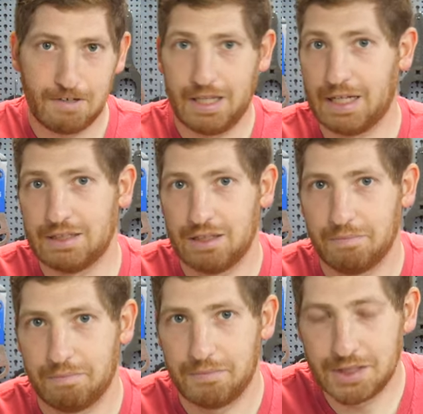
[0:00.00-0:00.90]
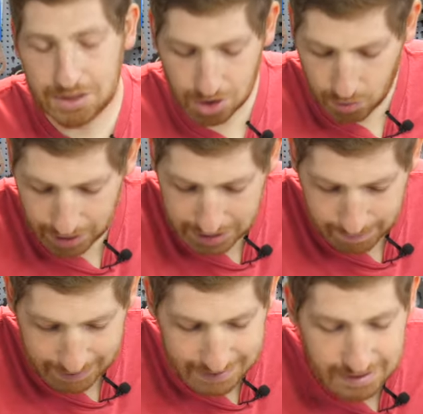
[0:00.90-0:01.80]
and that's it. This is your quick
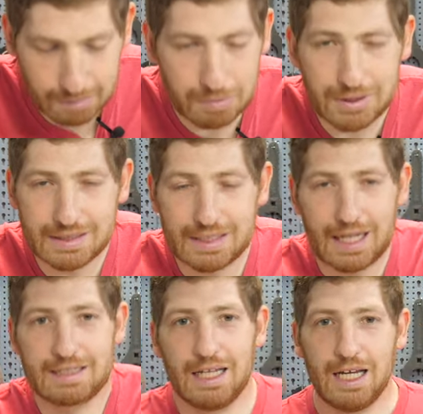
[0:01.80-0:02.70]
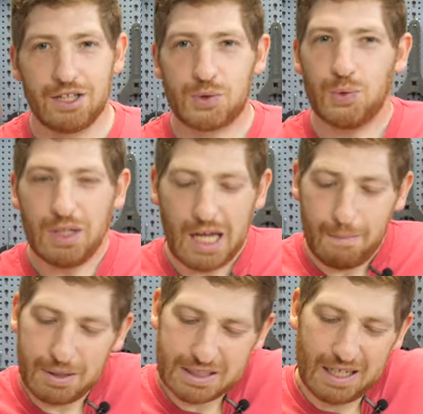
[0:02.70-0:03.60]
tip. That's as simple as it gets. There's really
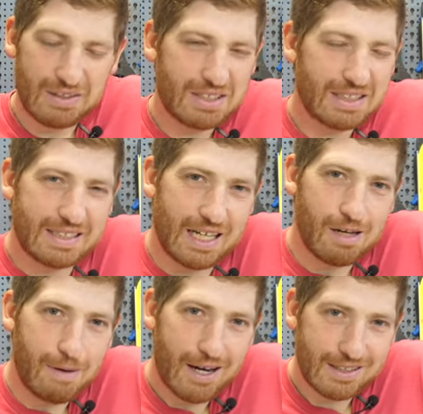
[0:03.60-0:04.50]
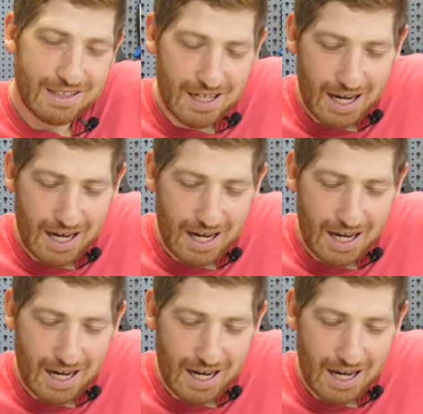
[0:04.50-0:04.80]
not much else to say about it.